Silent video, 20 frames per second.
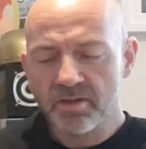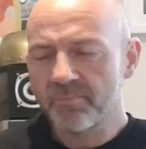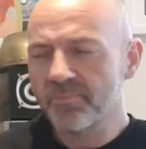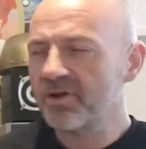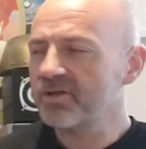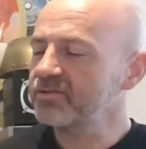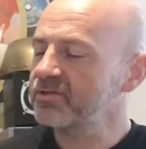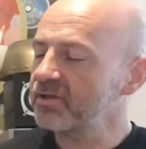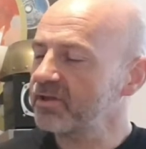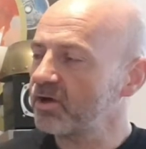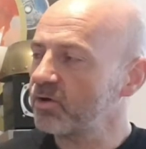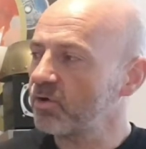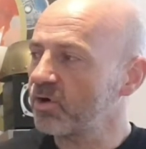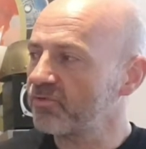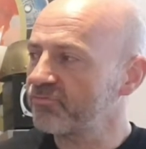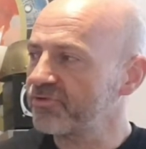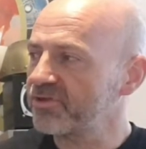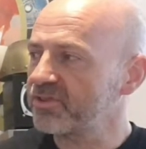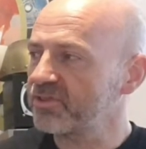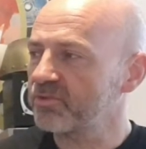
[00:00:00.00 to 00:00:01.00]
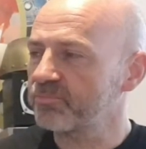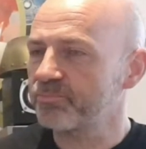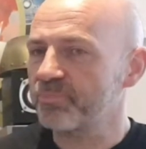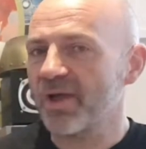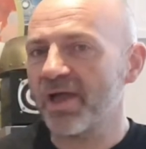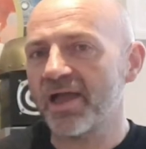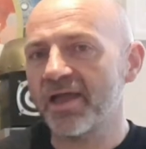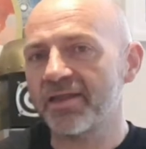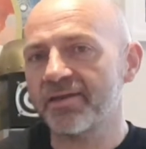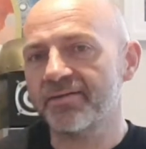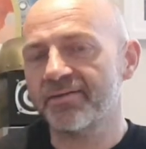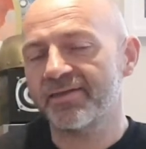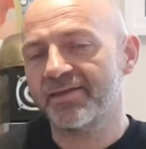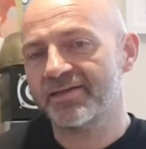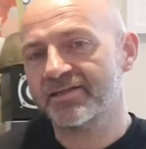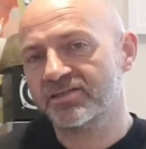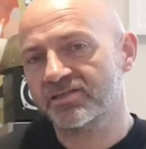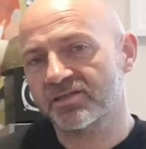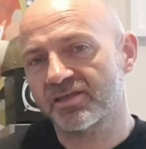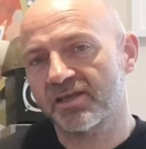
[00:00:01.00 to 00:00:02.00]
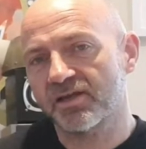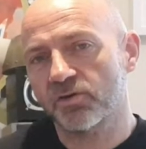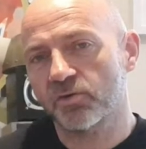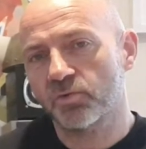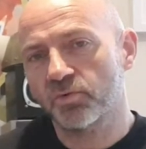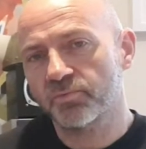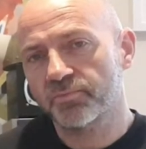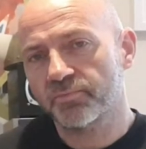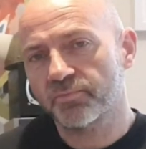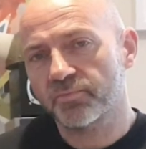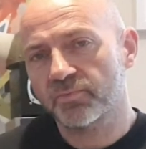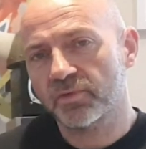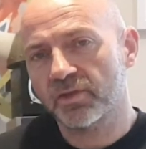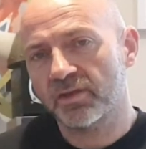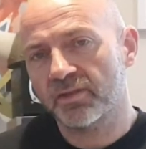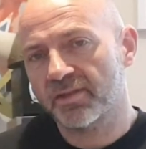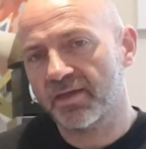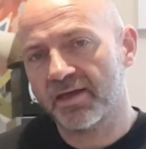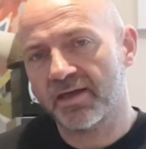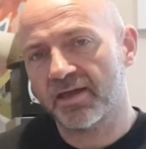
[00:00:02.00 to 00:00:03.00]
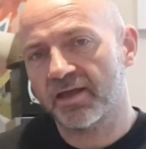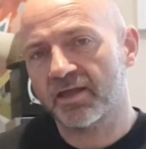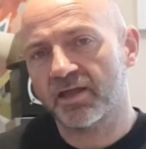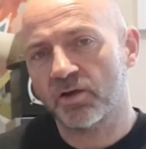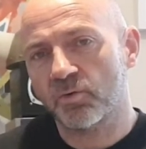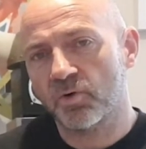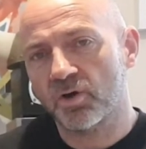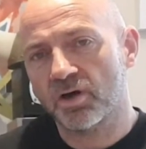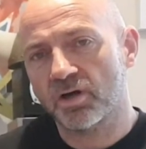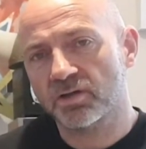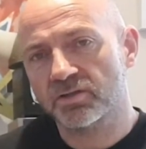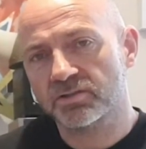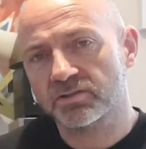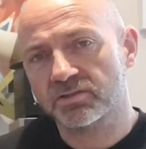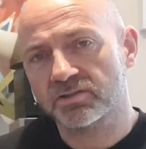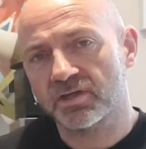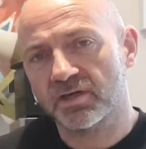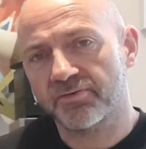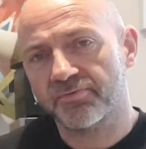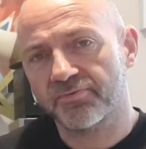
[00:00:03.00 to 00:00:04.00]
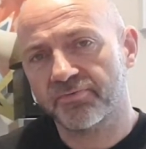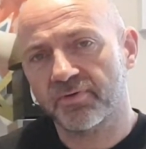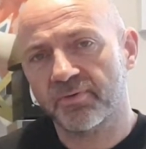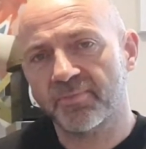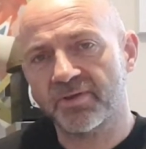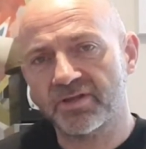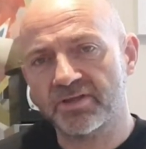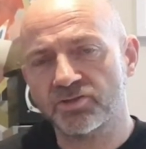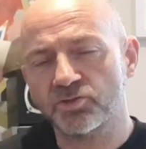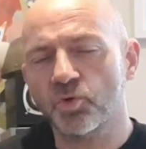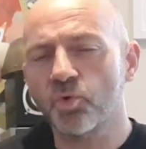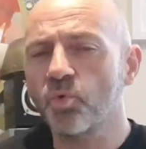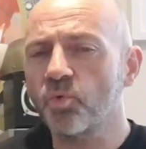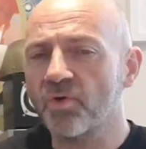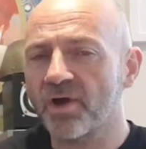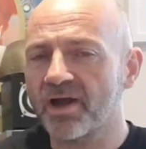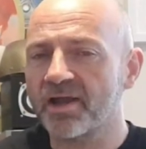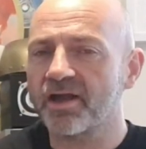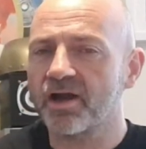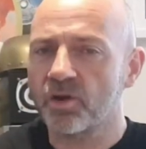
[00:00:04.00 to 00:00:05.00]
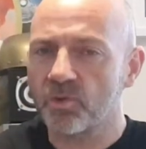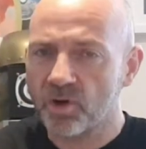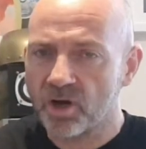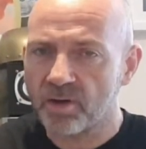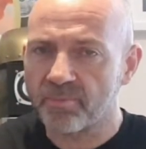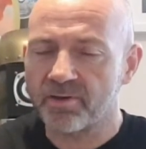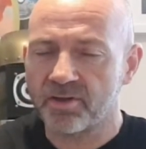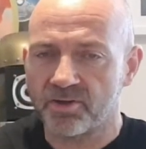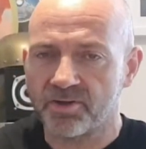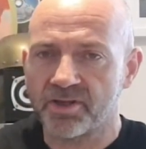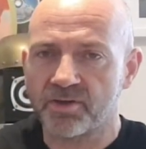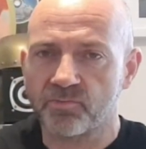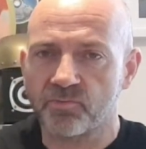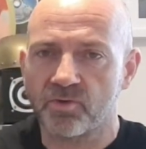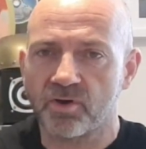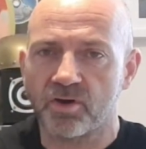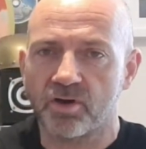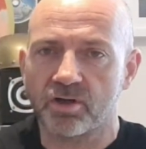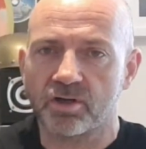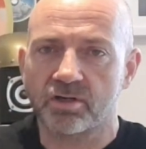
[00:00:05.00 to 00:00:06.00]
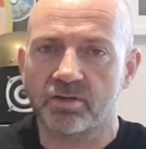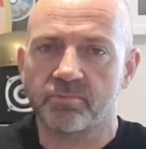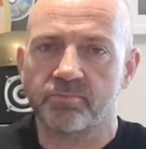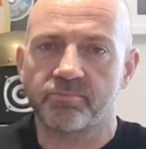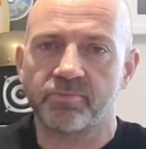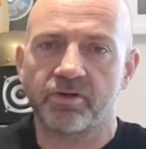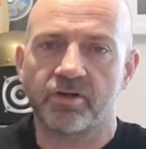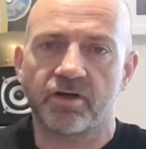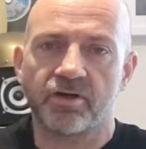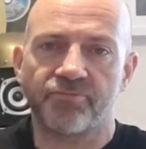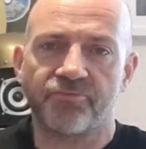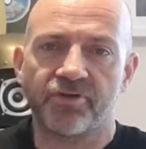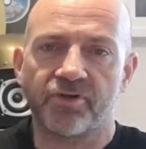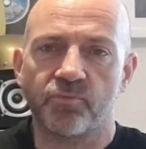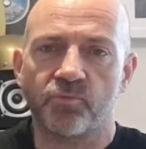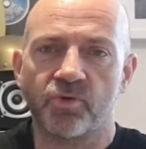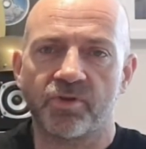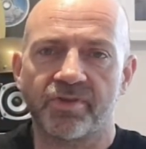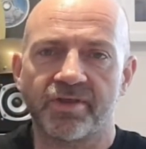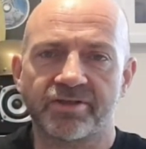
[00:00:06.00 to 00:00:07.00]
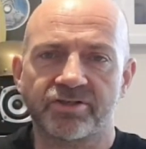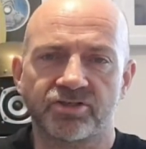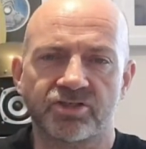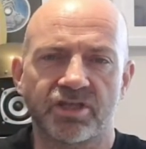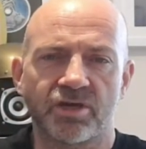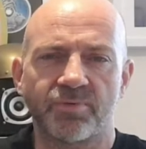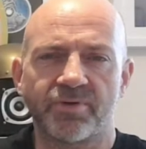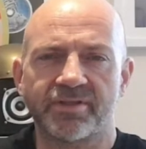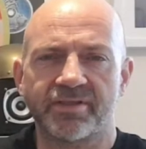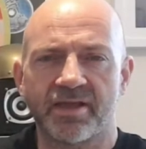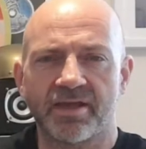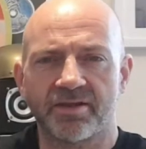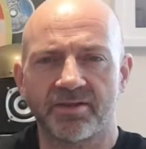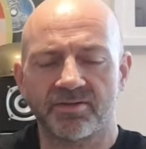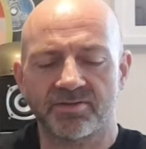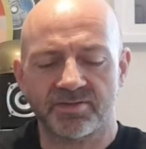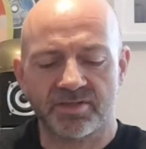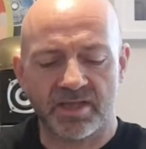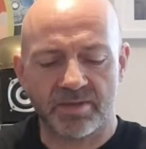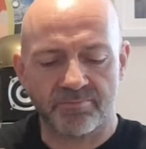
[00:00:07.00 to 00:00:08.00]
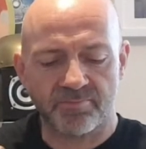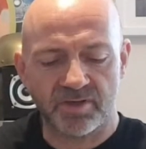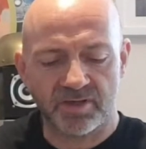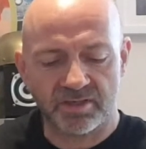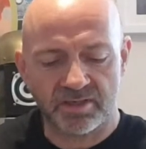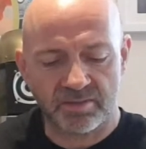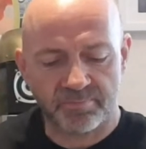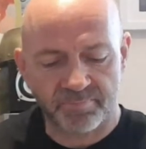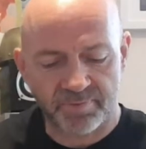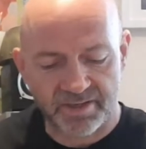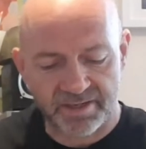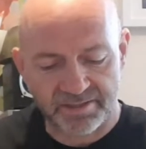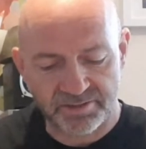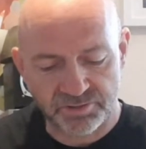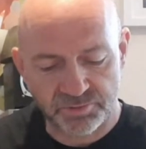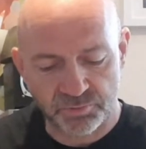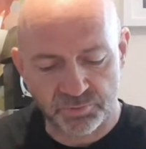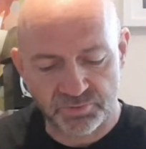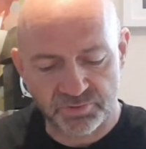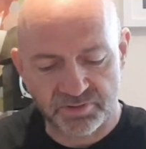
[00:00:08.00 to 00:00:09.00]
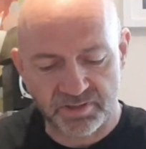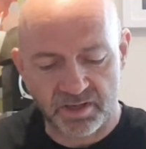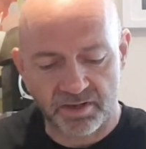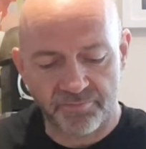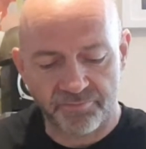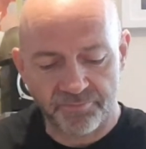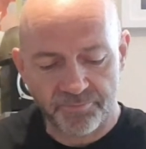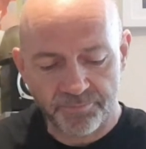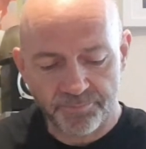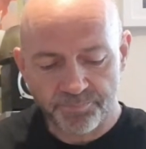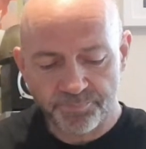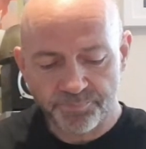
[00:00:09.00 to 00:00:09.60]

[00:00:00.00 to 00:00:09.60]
But I don't know, I think the band excel in the AOR stuff. I mean, it's all AOR melodic rock, but I think when they slow it down into that medium pace sort of stuff,